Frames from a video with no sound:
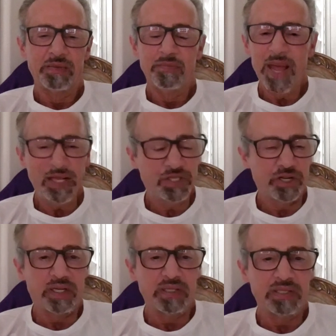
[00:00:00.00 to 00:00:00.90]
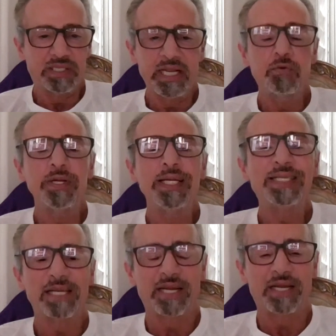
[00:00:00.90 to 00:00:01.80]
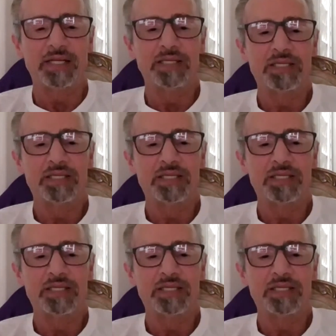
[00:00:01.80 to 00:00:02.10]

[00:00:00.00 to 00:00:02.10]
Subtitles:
Magic, synchronicity.